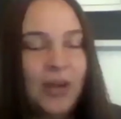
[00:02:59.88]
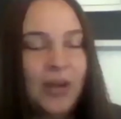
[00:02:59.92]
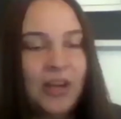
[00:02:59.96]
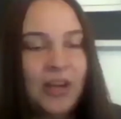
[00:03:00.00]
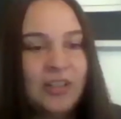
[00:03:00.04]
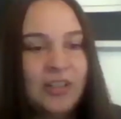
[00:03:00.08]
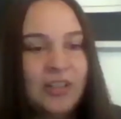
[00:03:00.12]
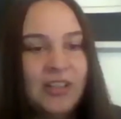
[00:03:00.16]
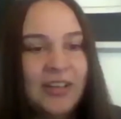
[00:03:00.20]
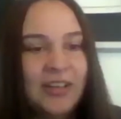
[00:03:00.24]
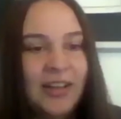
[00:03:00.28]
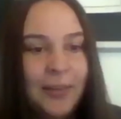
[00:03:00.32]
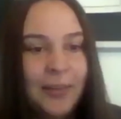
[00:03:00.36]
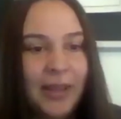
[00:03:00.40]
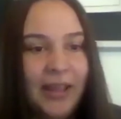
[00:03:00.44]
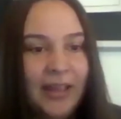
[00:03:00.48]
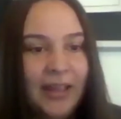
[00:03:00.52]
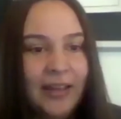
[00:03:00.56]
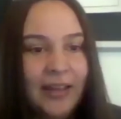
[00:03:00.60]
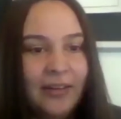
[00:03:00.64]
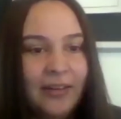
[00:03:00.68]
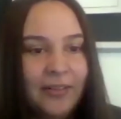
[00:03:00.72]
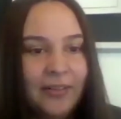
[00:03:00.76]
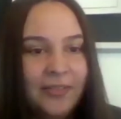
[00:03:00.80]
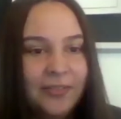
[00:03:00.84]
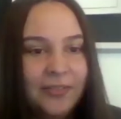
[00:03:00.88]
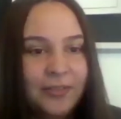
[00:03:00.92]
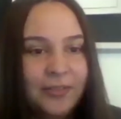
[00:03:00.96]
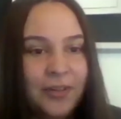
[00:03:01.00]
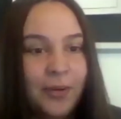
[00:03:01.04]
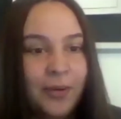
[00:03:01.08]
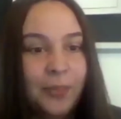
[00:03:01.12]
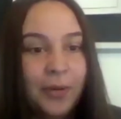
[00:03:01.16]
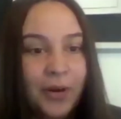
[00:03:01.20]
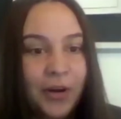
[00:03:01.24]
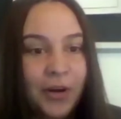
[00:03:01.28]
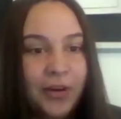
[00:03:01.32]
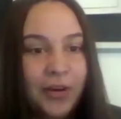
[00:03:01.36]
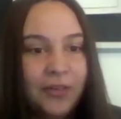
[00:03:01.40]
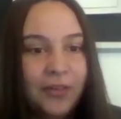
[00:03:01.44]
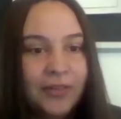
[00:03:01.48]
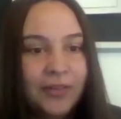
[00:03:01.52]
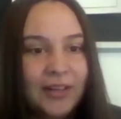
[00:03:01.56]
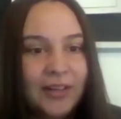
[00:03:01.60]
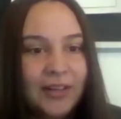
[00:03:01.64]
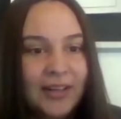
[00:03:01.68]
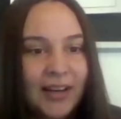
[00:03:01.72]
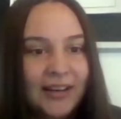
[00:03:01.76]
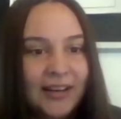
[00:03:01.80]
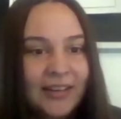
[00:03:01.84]
dogs were actually coming in from
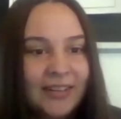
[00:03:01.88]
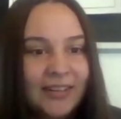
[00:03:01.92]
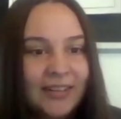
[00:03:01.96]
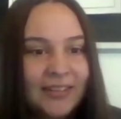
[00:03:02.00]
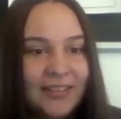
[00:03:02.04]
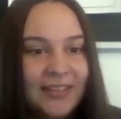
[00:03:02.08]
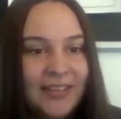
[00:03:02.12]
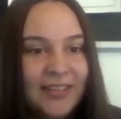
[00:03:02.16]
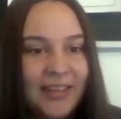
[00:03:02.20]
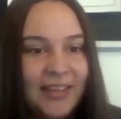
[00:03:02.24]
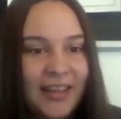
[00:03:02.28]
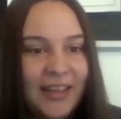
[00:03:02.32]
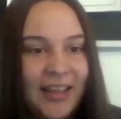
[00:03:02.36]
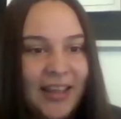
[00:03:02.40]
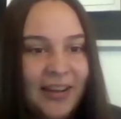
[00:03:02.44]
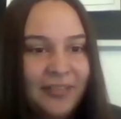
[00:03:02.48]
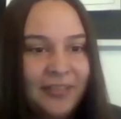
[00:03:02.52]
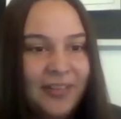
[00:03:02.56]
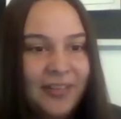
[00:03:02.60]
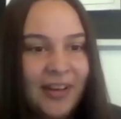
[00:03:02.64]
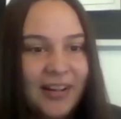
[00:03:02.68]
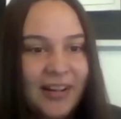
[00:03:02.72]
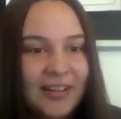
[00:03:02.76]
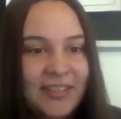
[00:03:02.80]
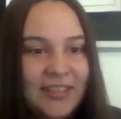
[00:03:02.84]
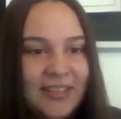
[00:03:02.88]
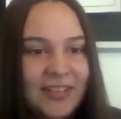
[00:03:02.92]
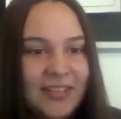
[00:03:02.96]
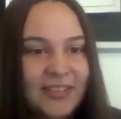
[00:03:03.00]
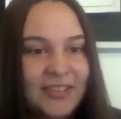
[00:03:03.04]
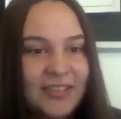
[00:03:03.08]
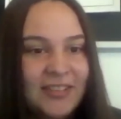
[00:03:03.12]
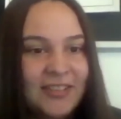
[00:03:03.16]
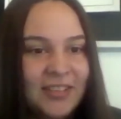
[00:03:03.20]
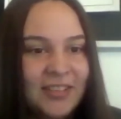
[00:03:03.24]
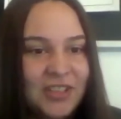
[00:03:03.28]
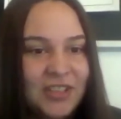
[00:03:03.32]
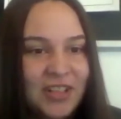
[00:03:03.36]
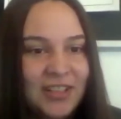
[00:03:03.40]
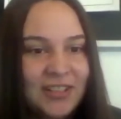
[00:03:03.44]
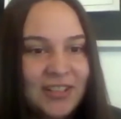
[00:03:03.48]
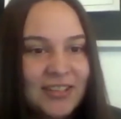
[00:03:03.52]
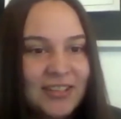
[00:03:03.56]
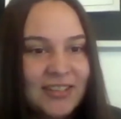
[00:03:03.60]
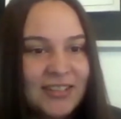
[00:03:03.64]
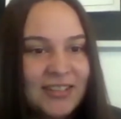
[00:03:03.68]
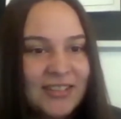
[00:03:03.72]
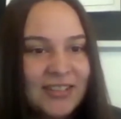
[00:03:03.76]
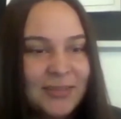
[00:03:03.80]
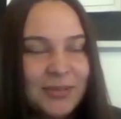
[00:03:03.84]
COVID, like the influx into the
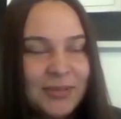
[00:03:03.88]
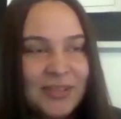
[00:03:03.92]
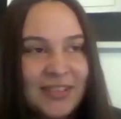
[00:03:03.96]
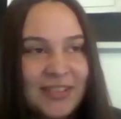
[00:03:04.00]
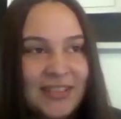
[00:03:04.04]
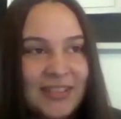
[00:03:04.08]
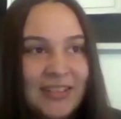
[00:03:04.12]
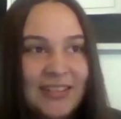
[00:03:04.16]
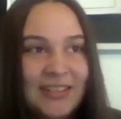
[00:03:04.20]
shelters. It was